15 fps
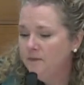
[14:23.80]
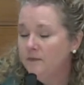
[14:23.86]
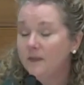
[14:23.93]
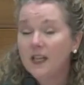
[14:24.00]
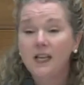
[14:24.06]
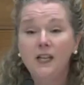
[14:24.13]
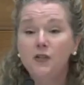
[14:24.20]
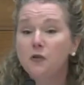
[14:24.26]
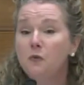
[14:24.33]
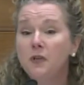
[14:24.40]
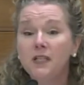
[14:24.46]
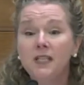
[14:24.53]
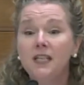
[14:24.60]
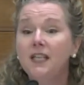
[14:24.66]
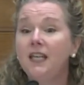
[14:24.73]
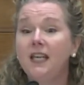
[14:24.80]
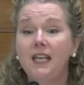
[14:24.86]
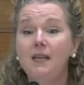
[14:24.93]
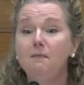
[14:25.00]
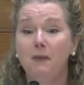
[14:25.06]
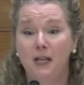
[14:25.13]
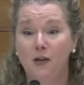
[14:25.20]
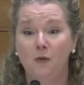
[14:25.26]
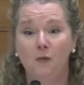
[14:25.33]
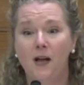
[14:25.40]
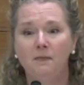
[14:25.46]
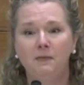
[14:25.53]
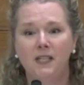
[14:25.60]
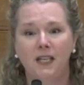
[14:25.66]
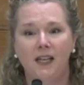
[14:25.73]
He's going to keep
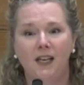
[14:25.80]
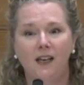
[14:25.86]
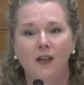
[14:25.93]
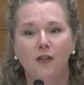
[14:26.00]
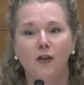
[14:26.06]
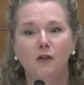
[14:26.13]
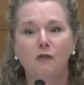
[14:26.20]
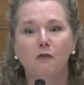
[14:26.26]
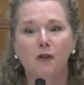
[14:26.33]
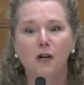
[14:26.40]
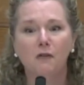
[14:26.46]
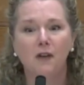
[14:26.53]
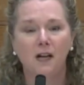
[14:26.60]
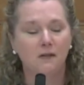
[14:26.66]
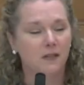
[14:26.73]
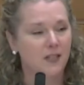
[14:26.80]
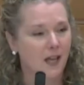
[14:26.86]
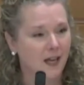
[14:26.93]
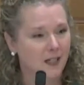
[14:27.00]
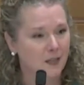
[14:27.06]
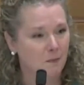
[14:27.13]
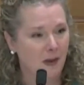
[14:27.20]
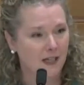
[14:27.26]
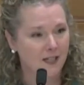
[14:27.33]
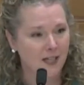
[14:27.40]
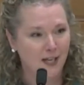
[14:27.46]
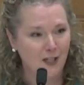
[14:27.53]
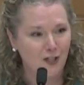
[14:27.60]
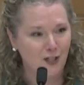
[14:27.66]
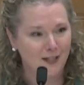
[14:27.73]
interrupting their chronos
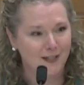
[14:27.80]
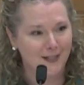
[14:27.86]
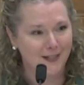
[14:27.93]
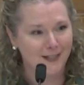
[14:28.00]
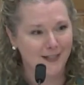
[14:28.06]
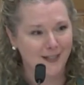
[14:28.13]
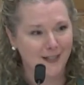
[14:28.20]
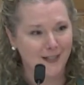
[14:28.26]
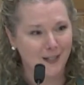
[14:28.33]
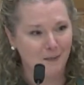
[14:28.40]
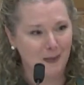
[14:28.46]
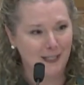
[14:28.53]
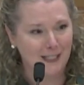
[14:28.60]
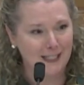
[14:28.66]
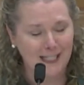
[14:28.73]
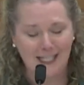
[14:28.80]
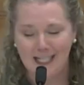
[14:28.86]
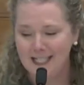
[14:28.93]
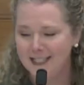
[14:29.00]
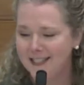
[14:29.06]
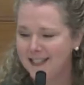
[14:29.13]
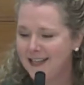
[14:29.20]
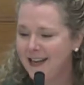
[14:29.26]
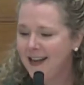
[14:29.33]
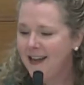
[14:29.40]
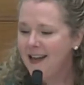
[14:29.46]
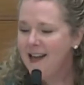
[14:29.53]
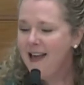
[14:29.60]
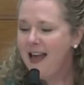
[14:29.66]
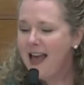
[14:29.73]
expectations and sensibilities.
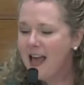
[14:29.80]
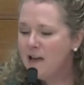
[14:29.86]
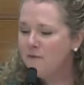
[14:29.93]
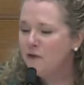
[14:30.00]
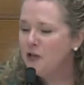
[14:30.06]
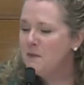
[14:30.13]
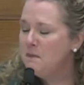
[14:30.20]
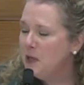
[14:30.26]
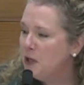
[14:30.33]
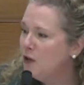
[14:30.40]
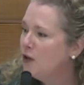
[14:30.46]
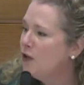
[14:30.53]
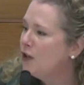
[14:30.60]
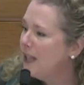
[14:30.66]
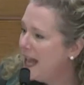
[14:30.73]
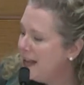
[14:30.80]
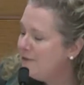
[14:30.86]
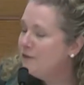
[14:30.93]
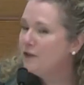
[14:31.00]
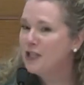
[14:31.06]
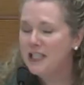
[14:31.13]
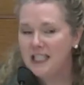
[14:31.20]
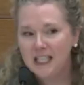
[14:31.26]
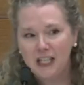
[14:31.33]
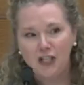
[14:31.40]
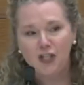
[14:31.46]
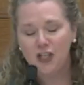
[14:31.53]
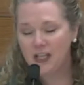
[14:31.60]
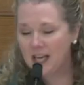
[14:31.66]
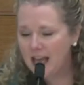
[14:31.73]
Every miracle, every
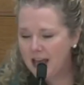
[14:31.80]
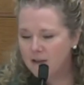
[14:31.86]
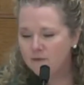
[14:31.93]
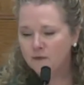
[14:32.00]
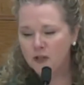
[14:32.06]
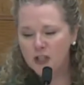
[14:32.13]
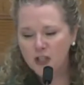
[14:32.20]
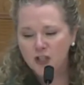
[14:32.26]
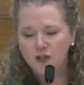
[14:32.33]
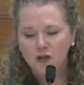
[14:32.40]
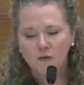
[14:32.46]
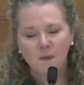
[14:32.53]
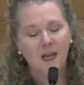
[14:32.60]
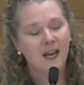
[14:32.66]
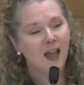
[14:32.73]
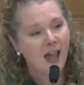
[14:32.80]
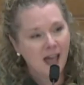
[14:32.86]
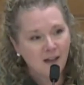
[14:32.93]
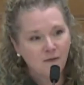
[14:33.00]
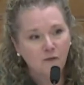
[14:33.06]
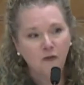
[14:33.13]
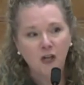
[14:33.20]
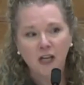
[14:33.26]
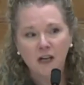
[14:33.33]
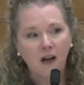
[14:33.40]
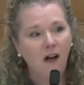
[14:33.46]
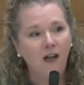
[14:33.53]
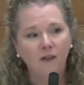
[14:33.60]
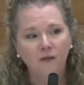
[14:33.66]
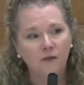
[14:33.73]
teaching, every sermon, every
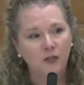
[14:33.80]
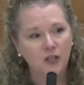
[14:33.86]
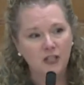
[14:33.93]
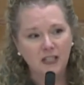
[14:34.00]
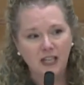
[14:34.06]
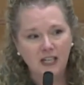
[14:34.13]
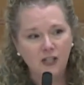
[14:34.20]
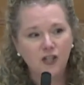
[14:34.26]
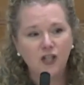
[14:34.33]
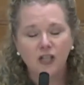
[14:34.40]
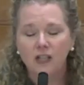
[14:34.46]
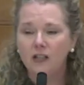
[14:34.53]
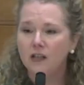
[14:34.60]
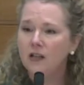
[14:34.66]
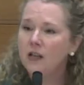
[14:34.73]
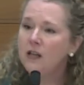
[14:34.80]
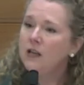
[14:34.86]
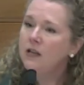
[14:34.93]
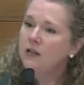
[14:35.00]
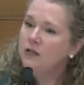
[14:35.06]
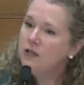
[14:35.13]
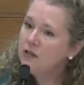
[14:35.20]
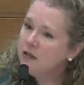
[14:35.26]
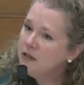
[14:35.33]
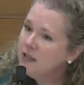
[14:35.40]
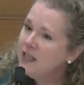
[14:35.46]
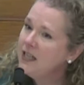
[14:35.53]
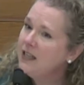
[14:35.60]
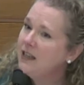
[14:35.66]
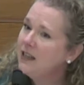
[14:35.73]
conversation,
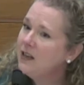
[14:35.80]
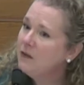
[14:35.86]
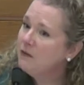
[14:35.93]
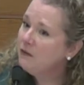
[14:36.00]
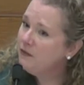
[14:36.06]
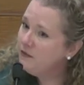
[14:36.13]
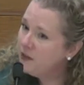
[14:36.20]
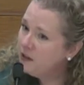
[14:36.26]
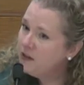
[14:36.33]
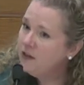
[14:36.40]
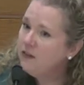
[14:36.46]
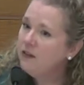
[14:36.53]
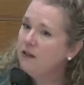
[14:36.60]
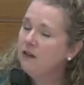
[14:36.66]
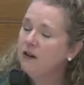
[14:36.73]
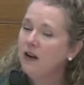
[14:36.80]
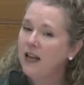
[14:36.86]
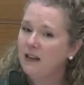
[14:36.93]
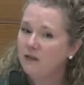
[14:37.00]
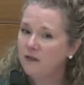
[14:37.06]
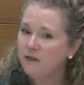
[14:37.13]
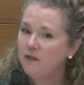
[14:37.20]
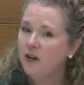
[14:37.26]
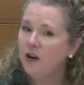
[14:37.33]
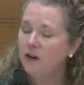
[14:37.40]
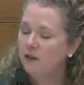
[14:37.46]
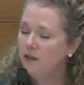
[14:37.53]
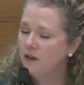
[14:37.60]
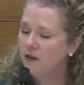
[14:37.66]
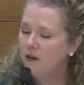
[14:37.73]
turning them farther and
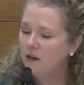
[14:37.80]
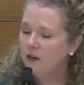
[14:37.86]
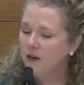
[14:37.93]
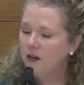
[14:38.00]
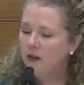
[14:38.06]
farther